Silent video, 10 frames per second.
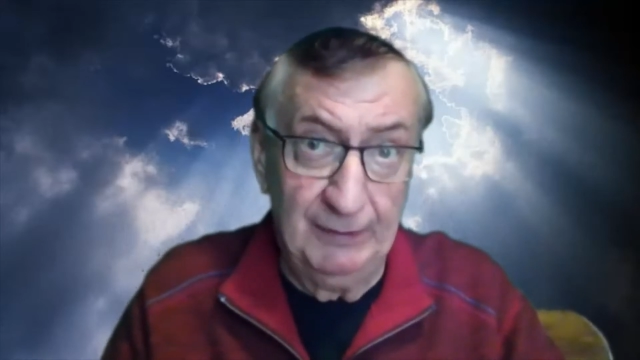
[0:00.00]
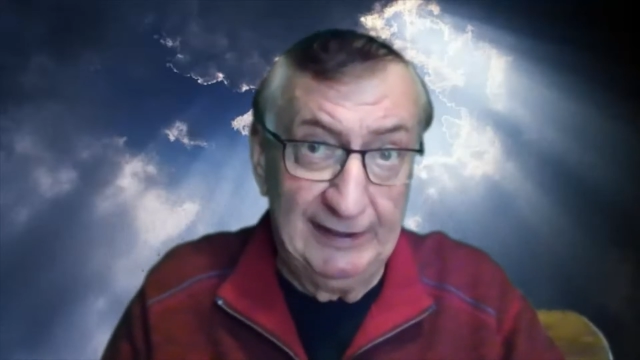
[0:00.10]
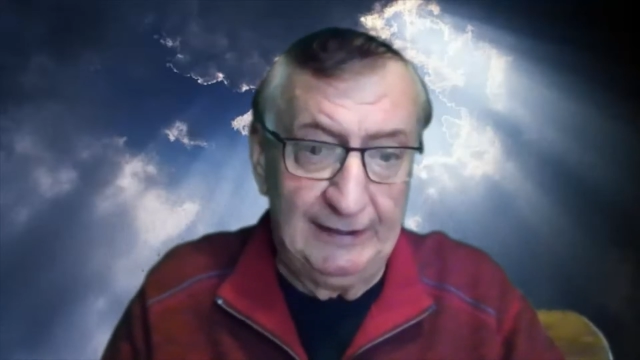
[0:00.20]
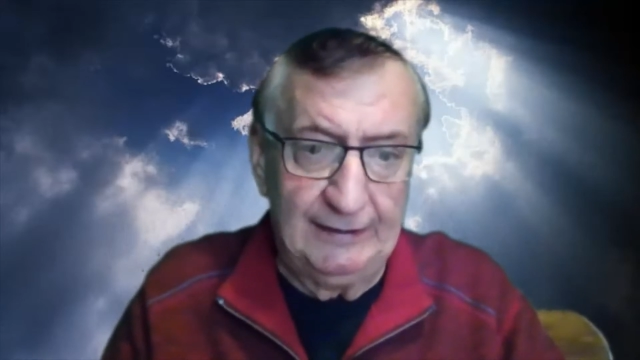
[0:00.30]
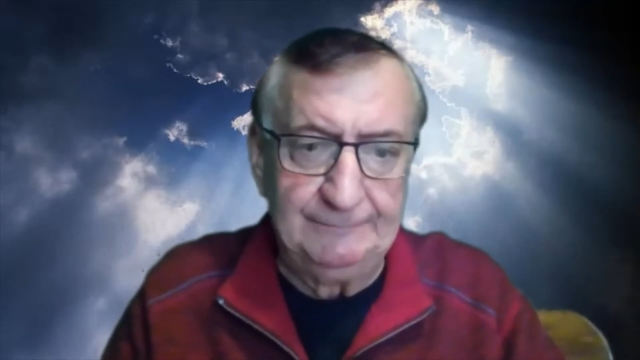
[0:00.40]

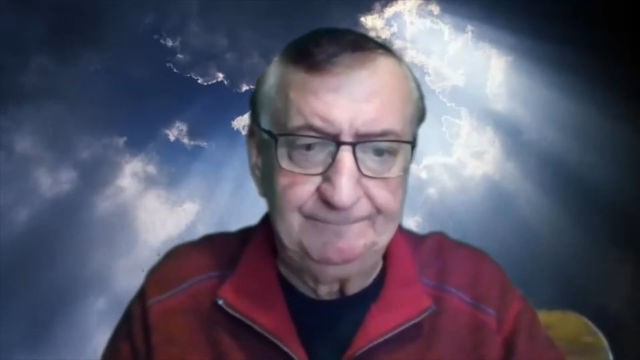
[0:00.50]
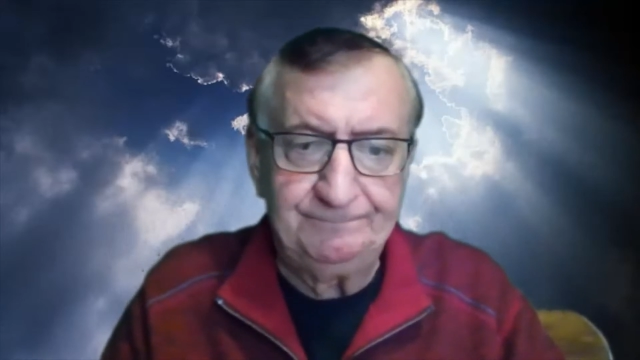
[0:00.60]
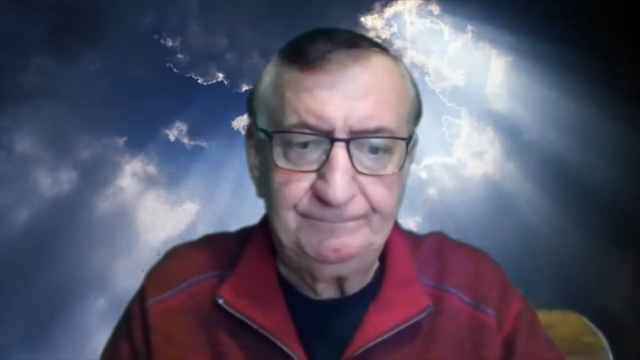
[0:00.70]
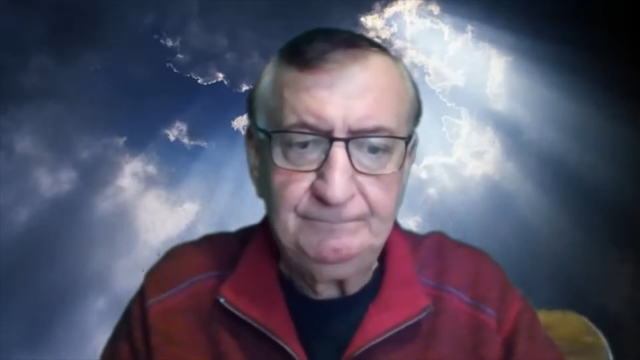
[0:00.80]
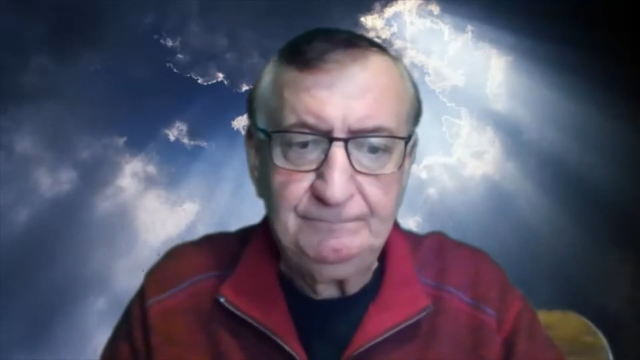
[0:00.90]
bleak.
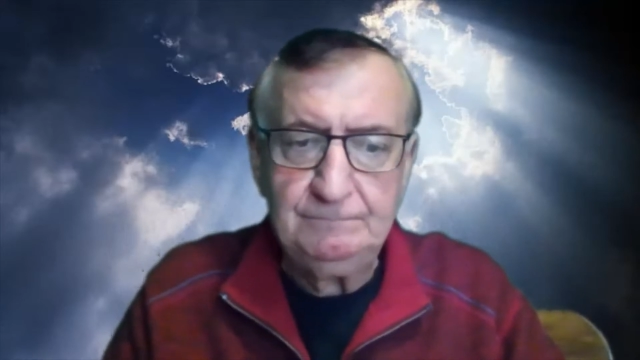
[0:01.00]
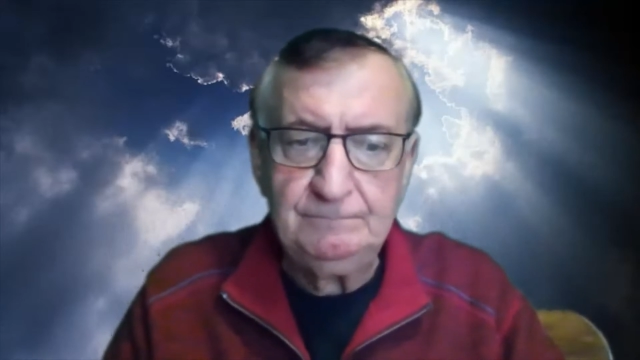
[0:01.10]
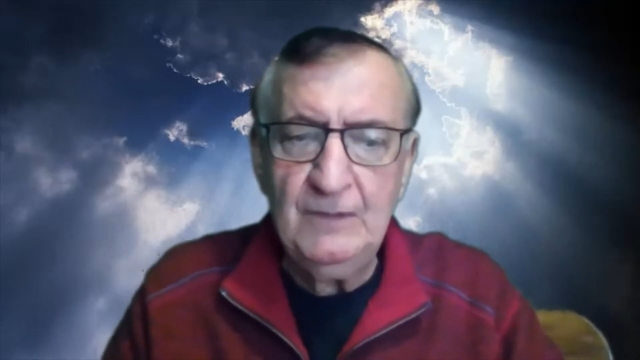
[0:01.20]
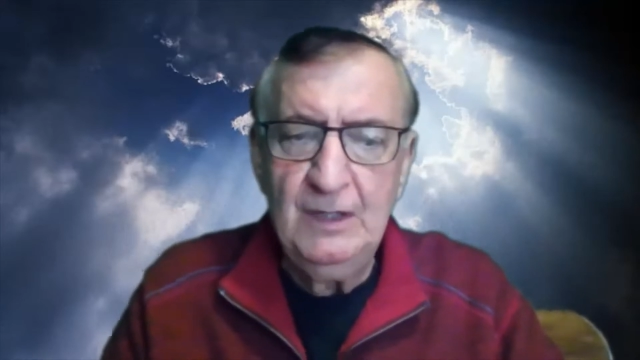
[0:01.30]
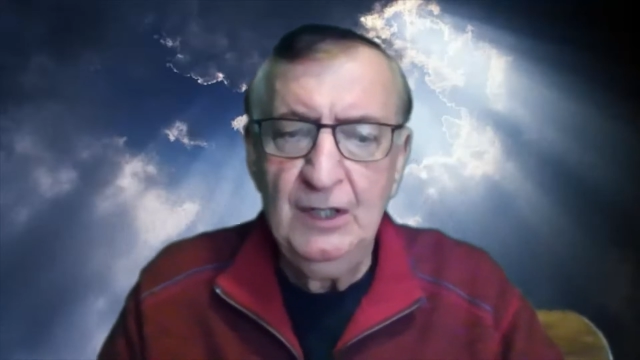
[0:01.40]

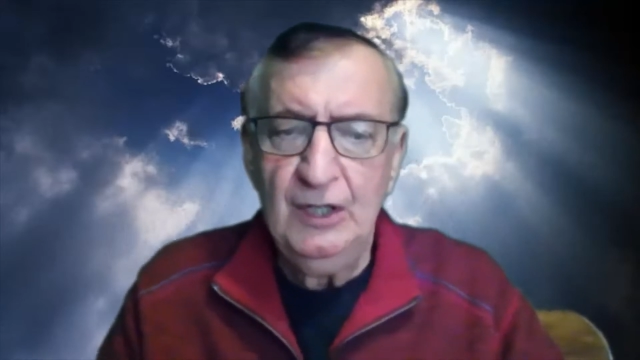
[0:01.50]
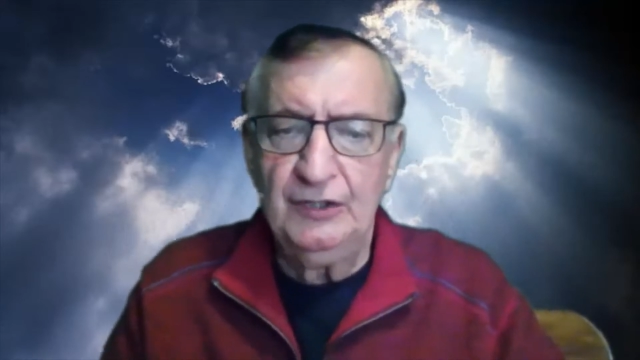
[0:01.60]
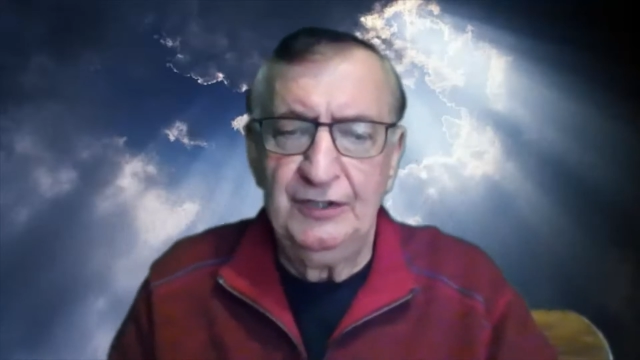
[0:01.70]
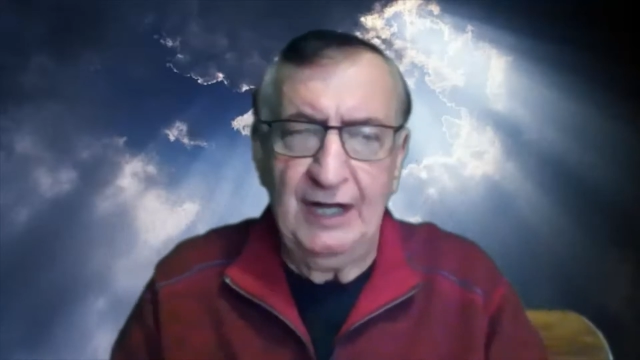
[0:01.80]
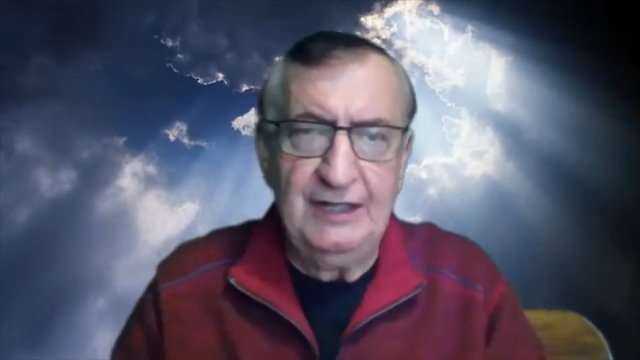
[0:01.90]

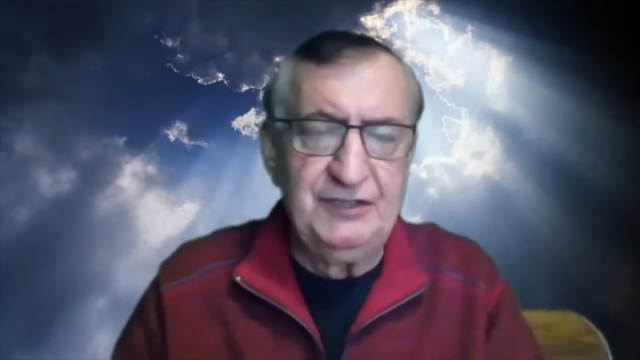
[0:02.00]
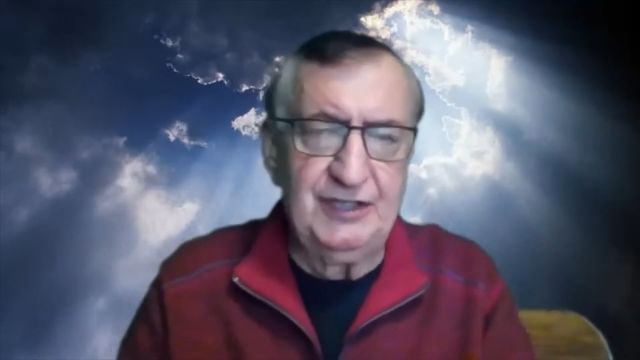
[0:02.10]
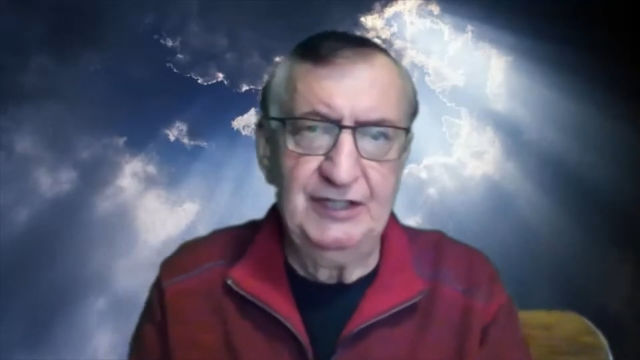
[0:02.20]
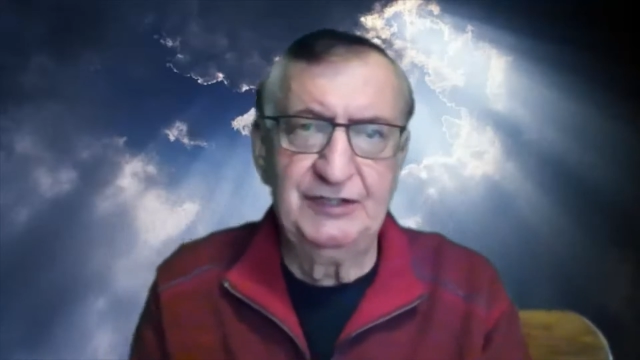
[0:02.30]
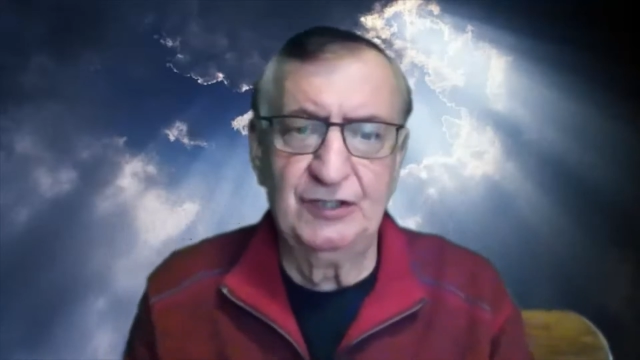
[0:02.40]
The United
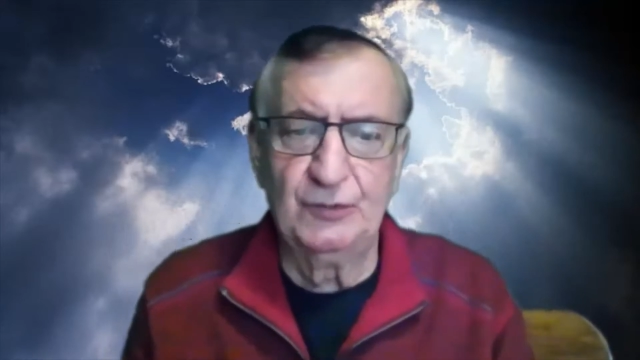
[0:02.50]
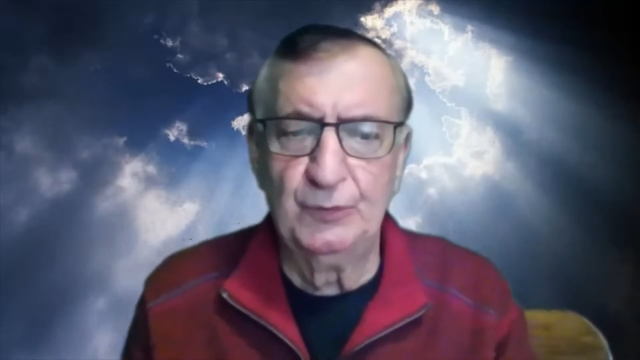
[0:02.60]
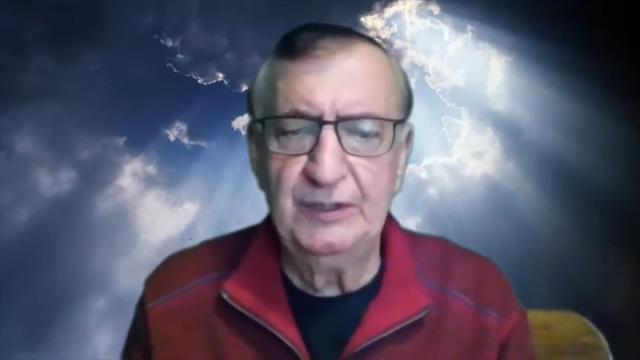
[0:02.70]
States has